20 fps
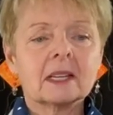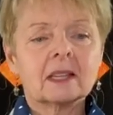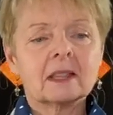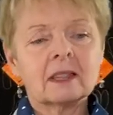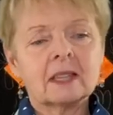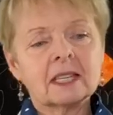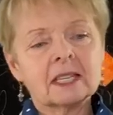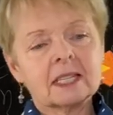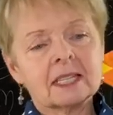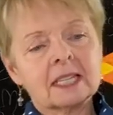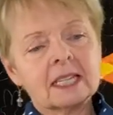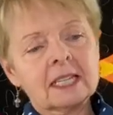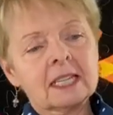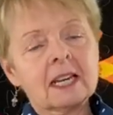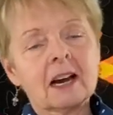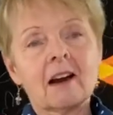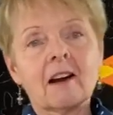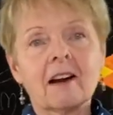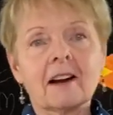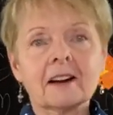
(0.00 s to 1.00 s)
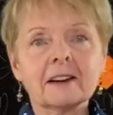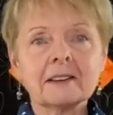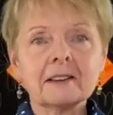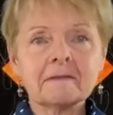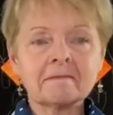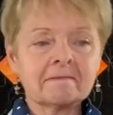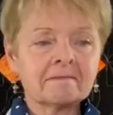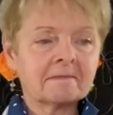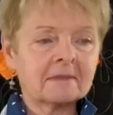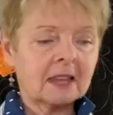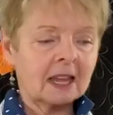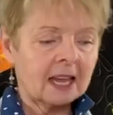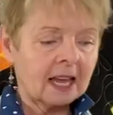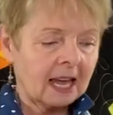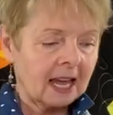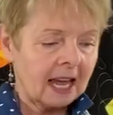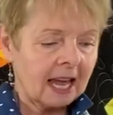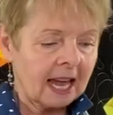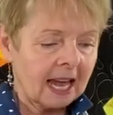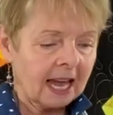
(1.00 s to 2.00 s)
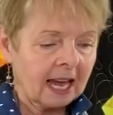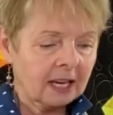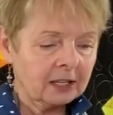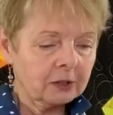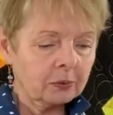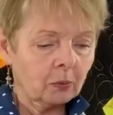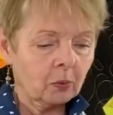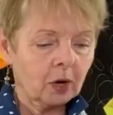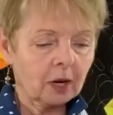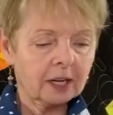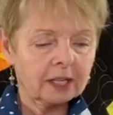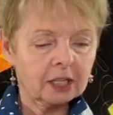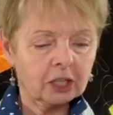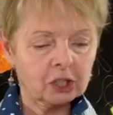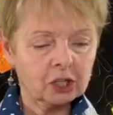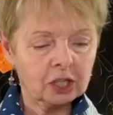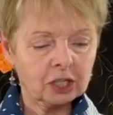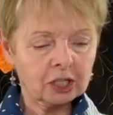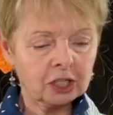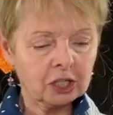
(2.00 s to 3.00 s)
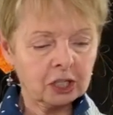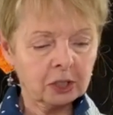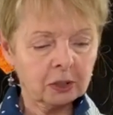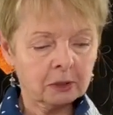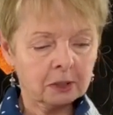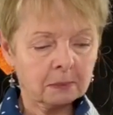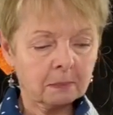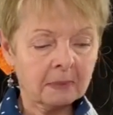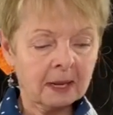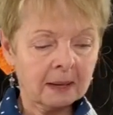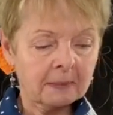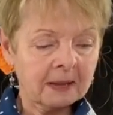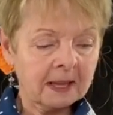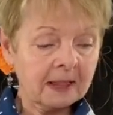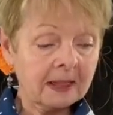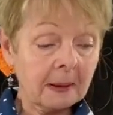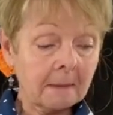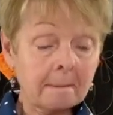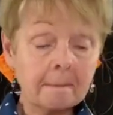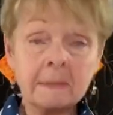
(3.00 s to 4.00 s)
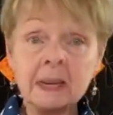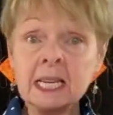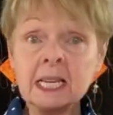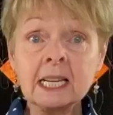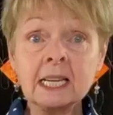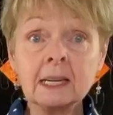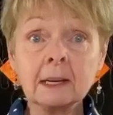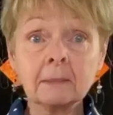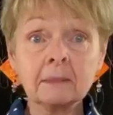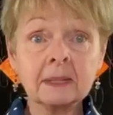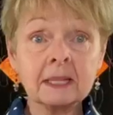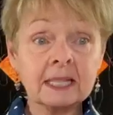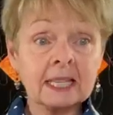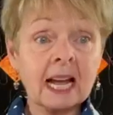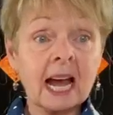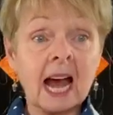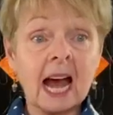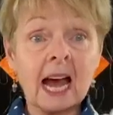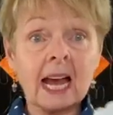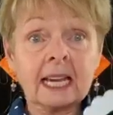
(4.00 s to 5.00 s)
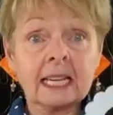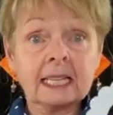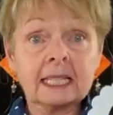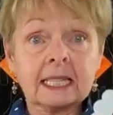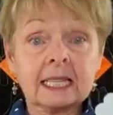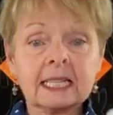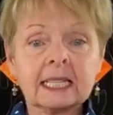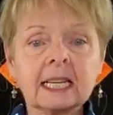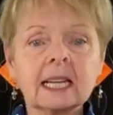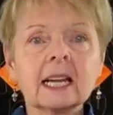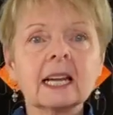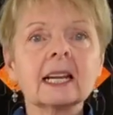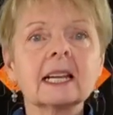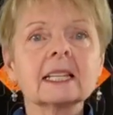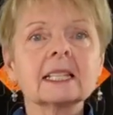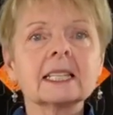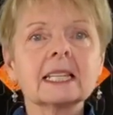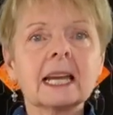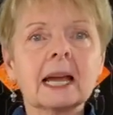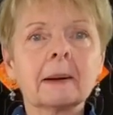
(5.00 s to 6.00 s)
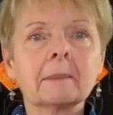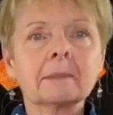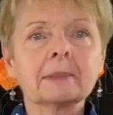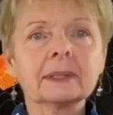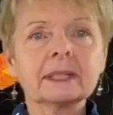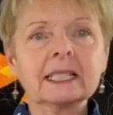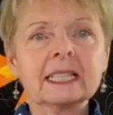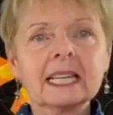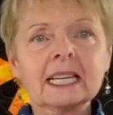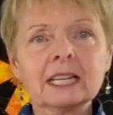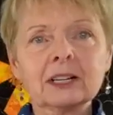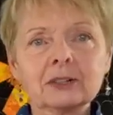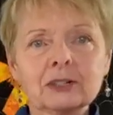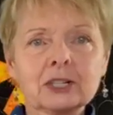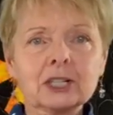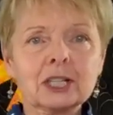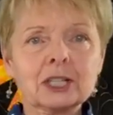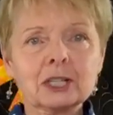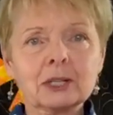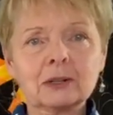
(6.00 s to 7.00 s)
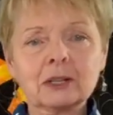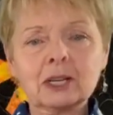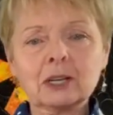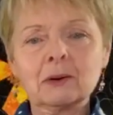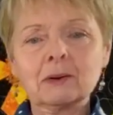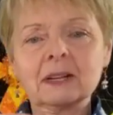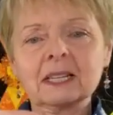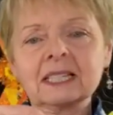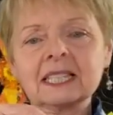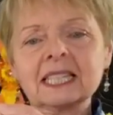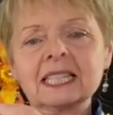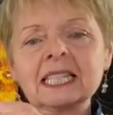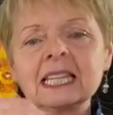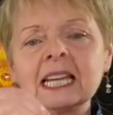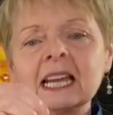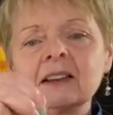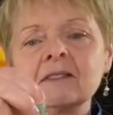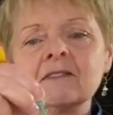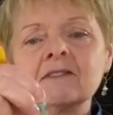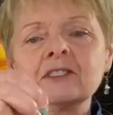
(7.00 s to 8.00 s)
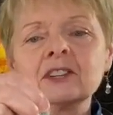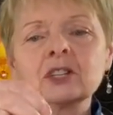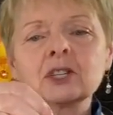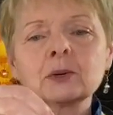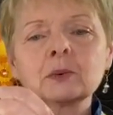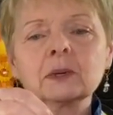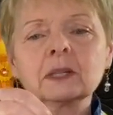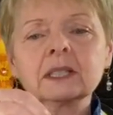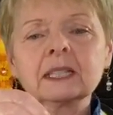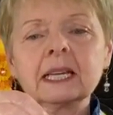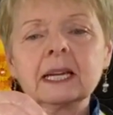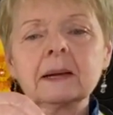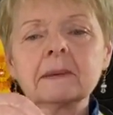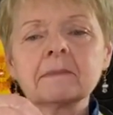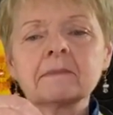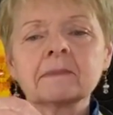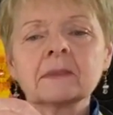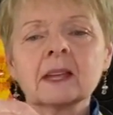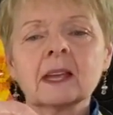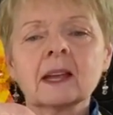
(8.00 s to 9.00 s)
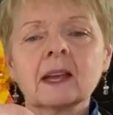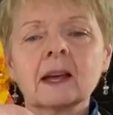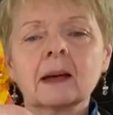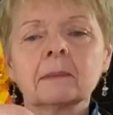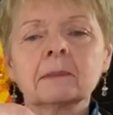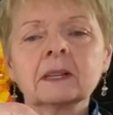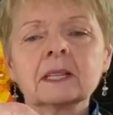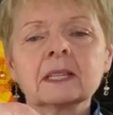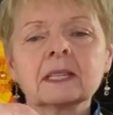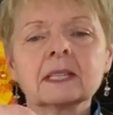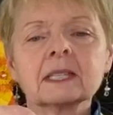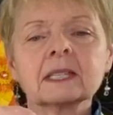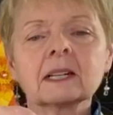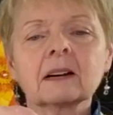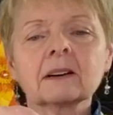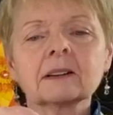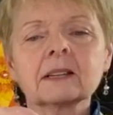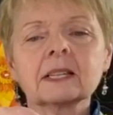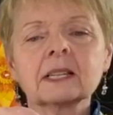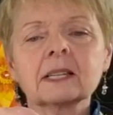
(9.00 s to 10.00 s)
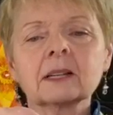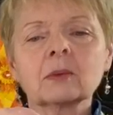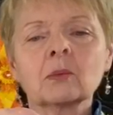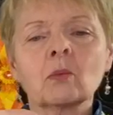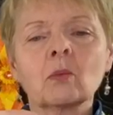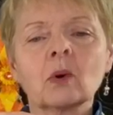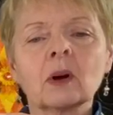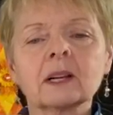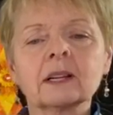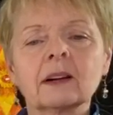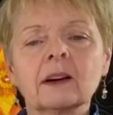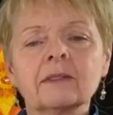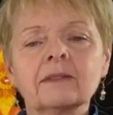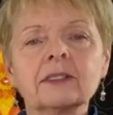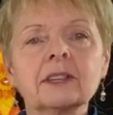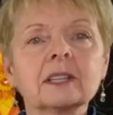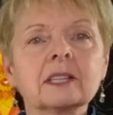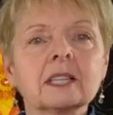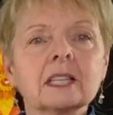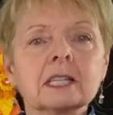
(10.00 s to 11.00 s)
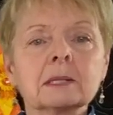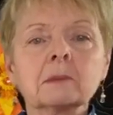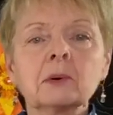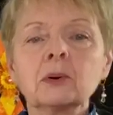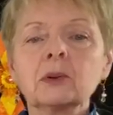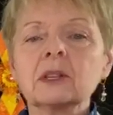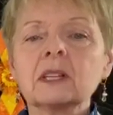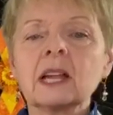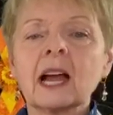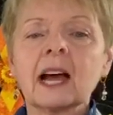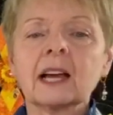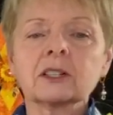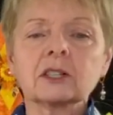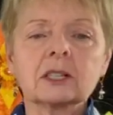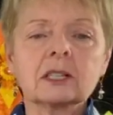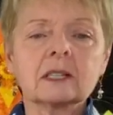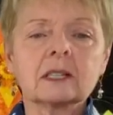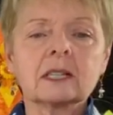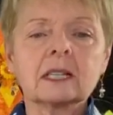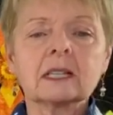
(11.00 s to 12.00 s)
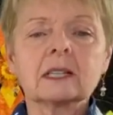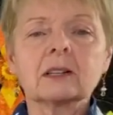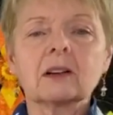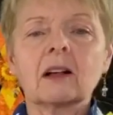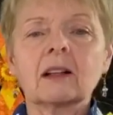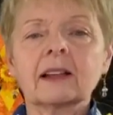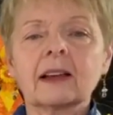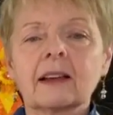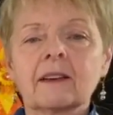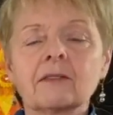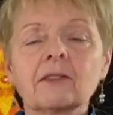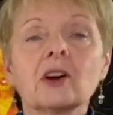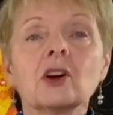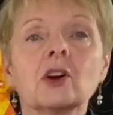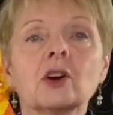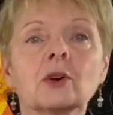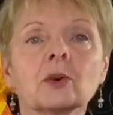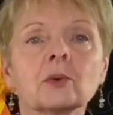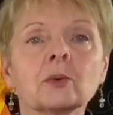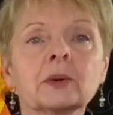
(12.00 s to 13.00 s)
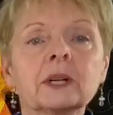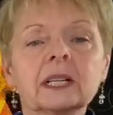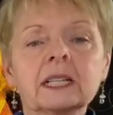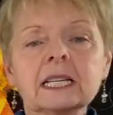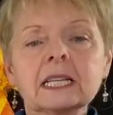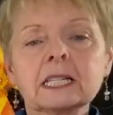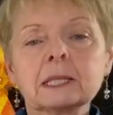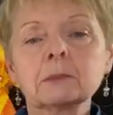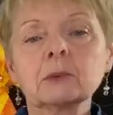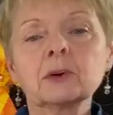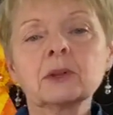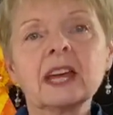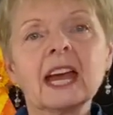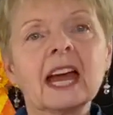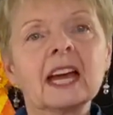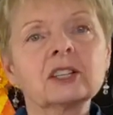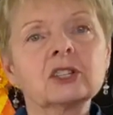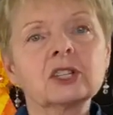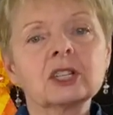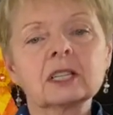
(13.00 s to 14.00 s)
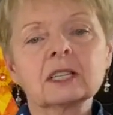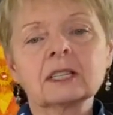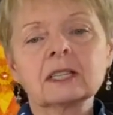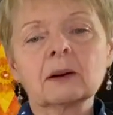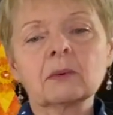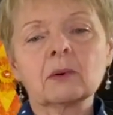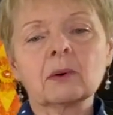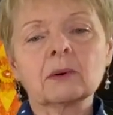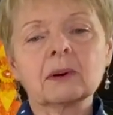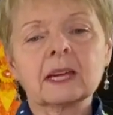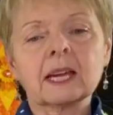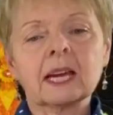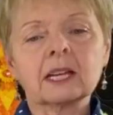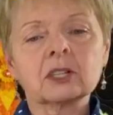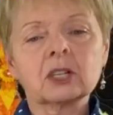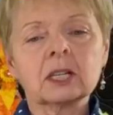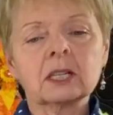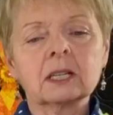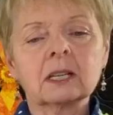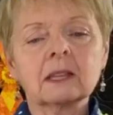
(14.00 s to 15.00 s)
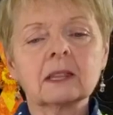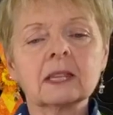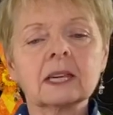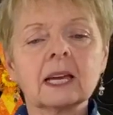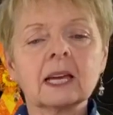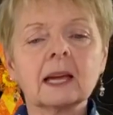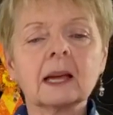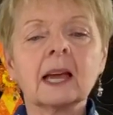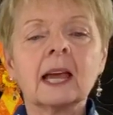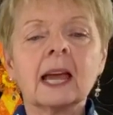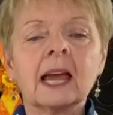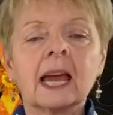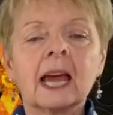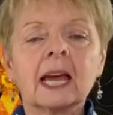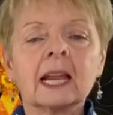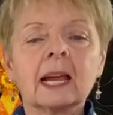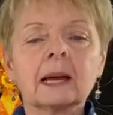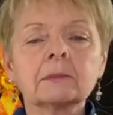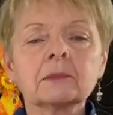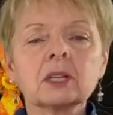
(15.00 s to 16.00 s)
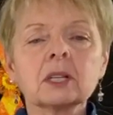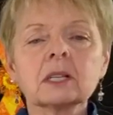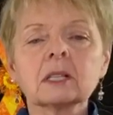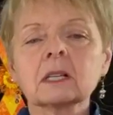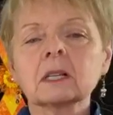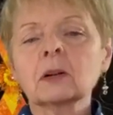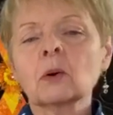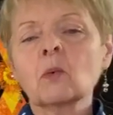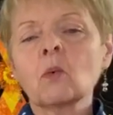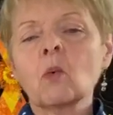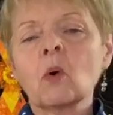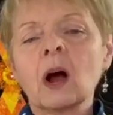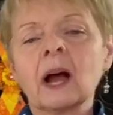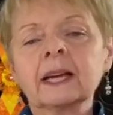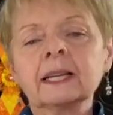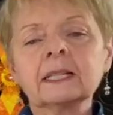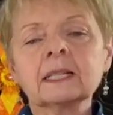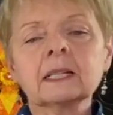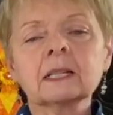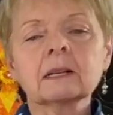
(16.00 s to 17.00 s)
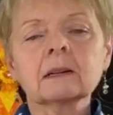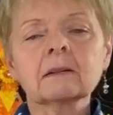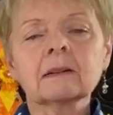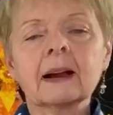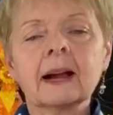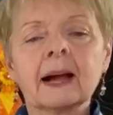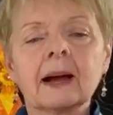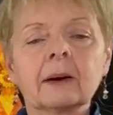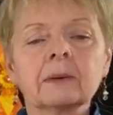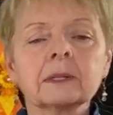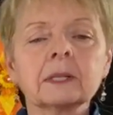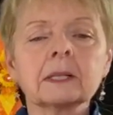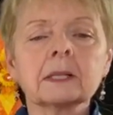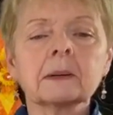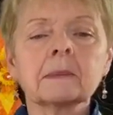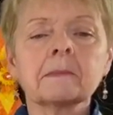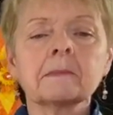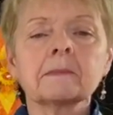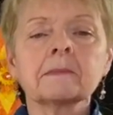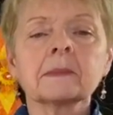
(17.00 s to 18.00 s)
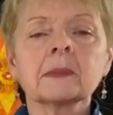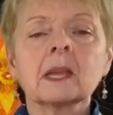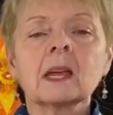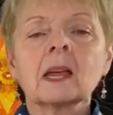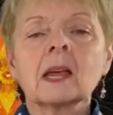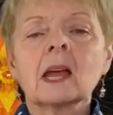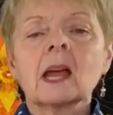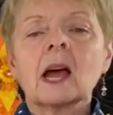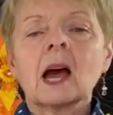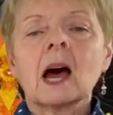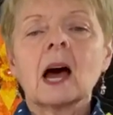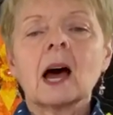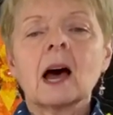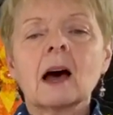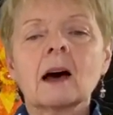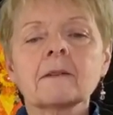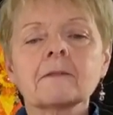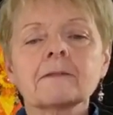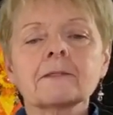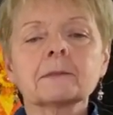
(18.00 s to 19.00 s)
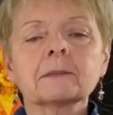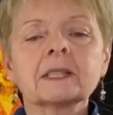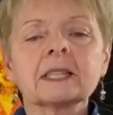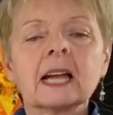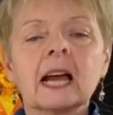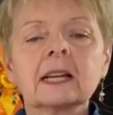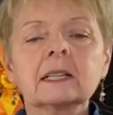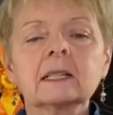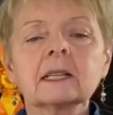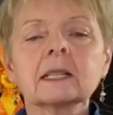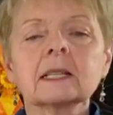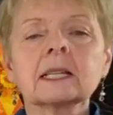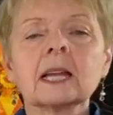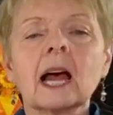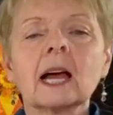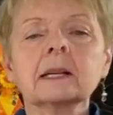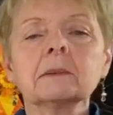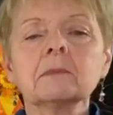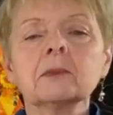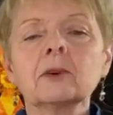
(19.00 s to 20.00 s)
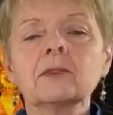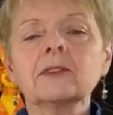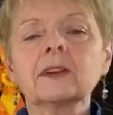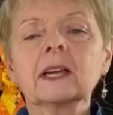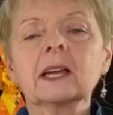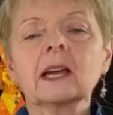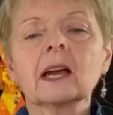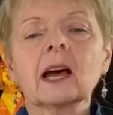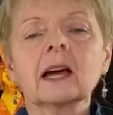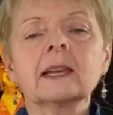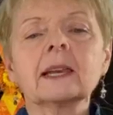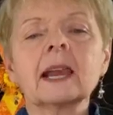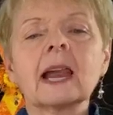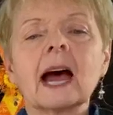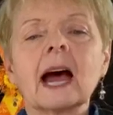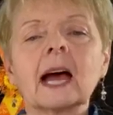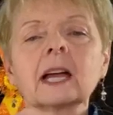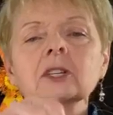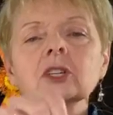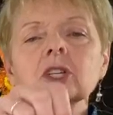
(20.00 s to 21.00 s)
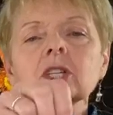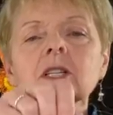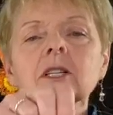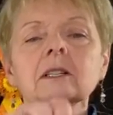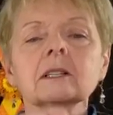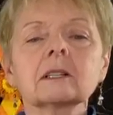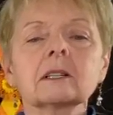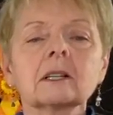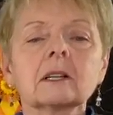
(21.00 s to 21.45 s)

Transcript: this yarn, and we're going to just choose maybe the medium-sized template here just so that you can see it visually. I'm going to start it in one of the smooth notches. These all have really smooth edges that won't catch anything. And I'm just going to wind it around from side to side, moving a notch